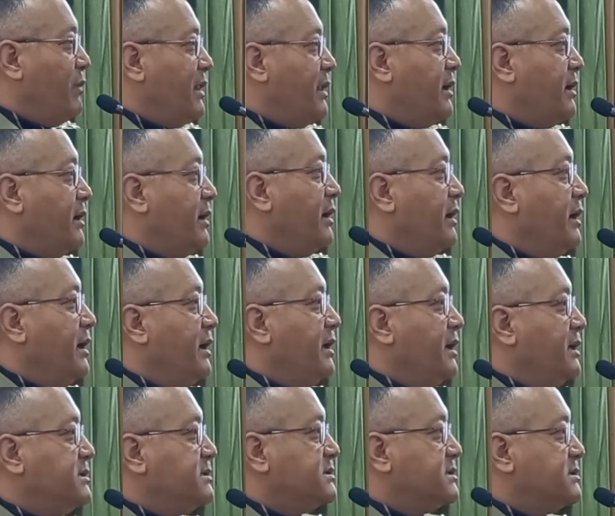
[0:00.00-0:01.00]
whether it
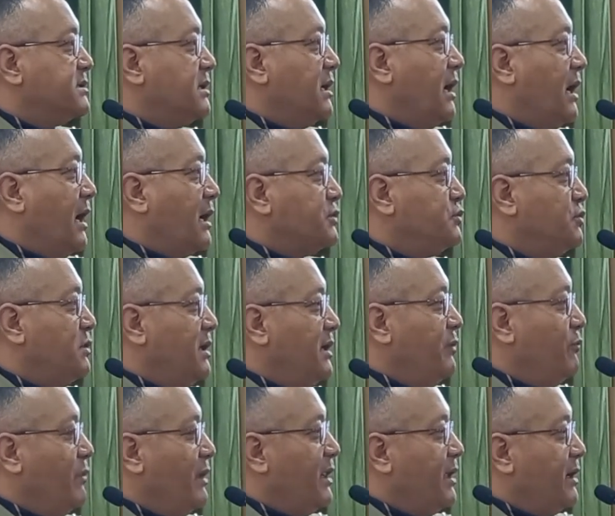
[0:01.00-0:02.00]
is
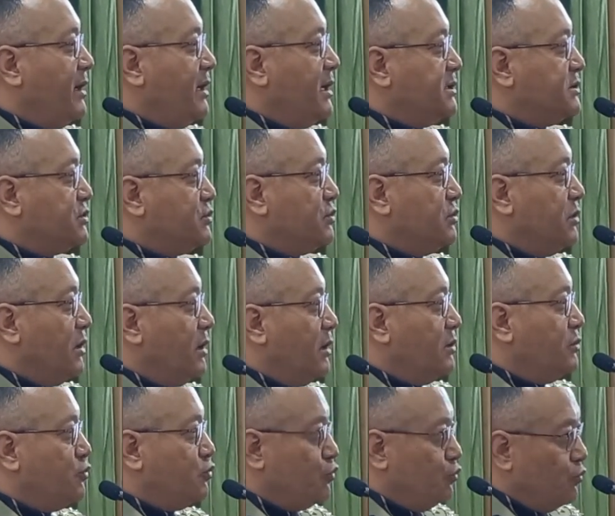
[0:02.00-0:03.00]
actually, whether it is
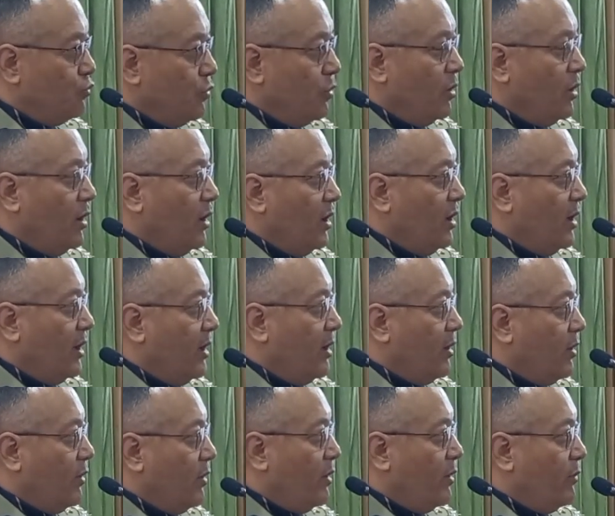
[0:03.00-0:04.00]
true,
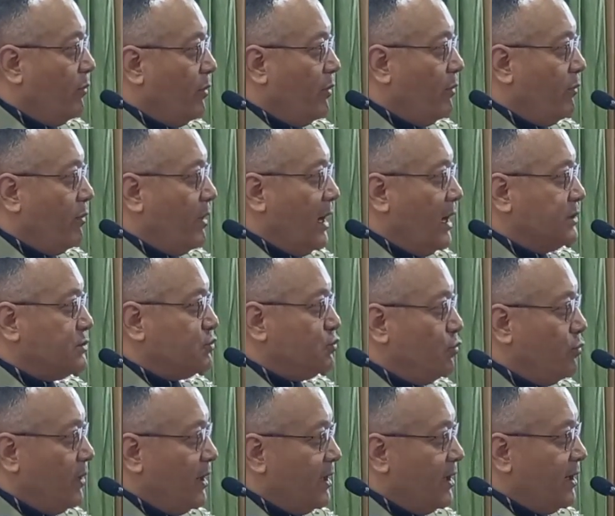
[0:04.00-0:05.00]
as
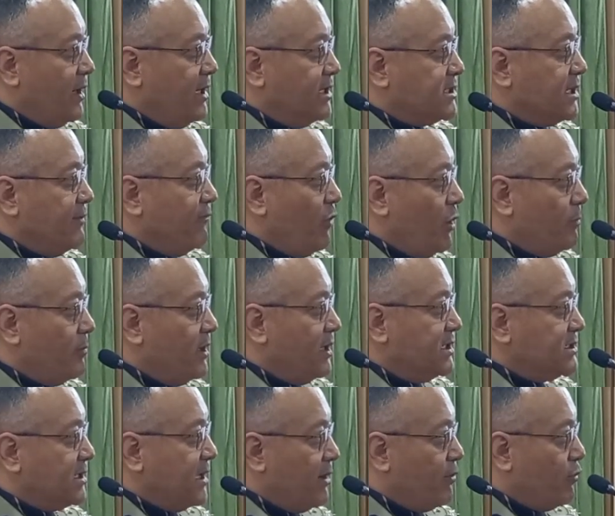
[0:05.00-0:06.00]
to whether his involvement
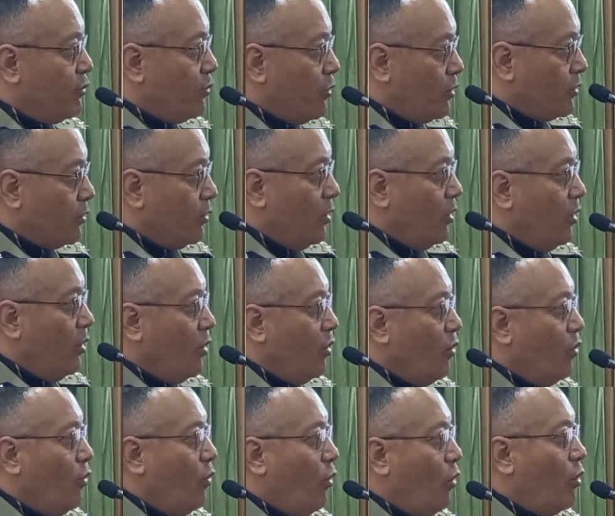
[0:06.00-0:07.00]
is there or not,
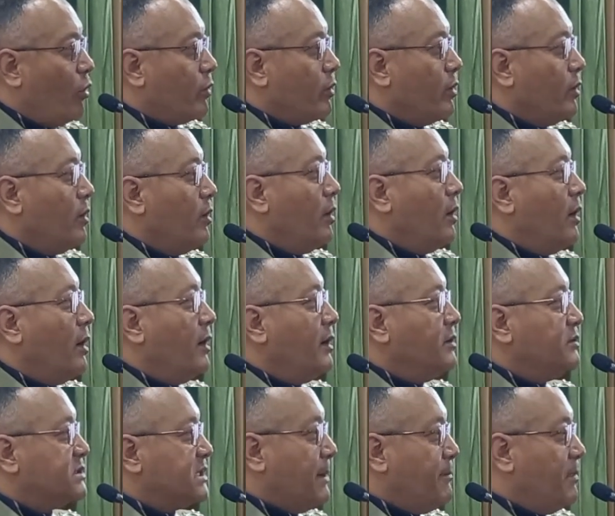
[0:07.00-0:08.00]
or
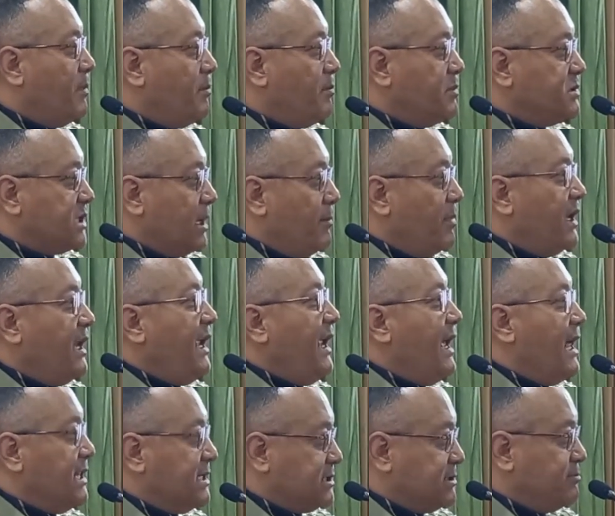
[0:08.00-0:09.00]
somebody
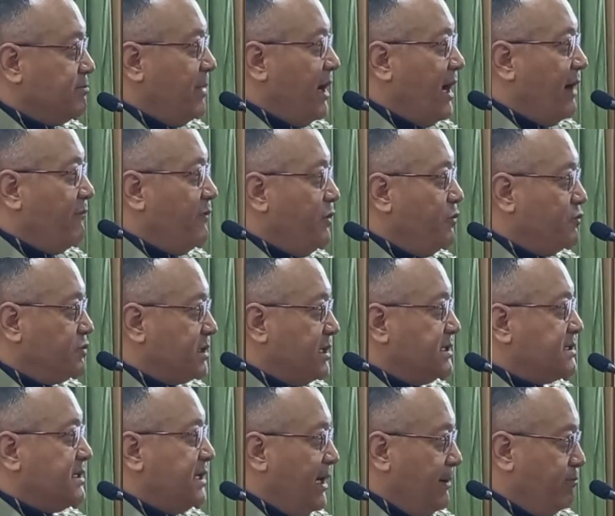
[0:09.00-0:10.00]
else may have used
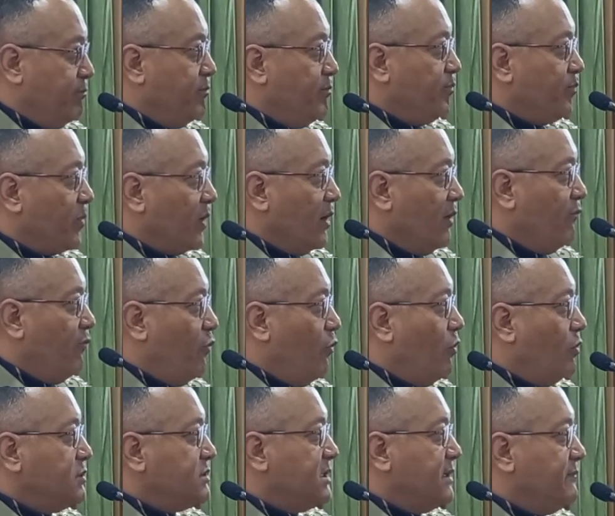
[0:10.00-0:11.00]
his name
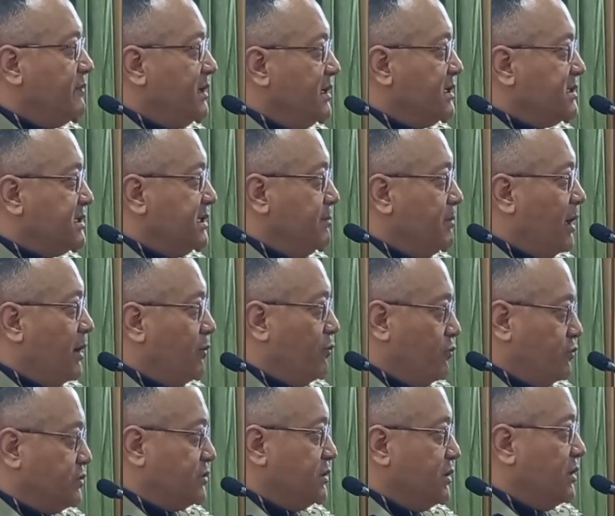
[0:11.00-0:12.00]
for serving his demand
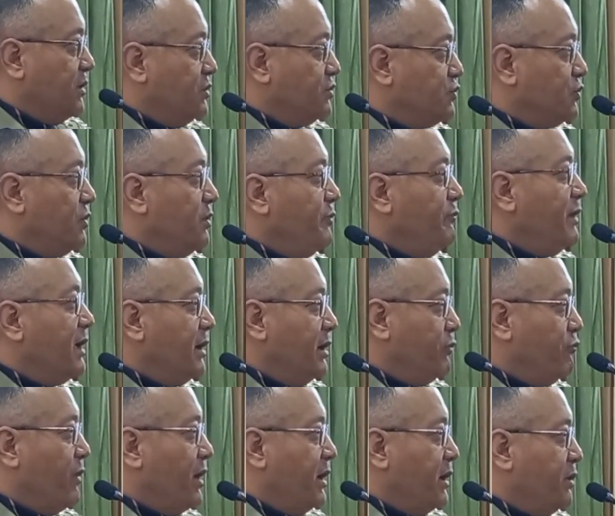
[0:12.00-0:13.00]
notes. So we are
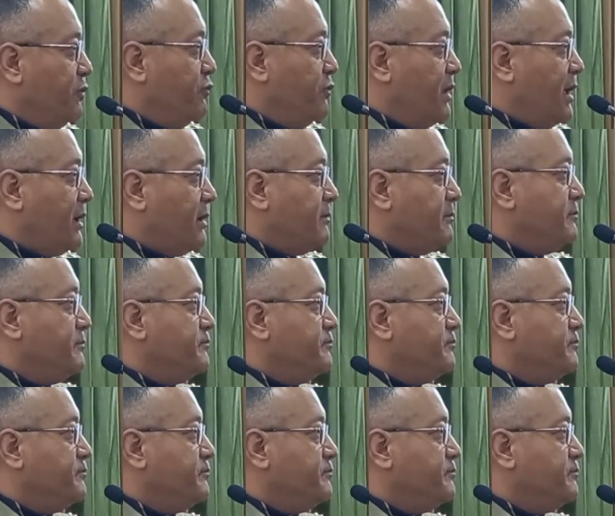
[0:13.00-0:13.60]
inquiring into that.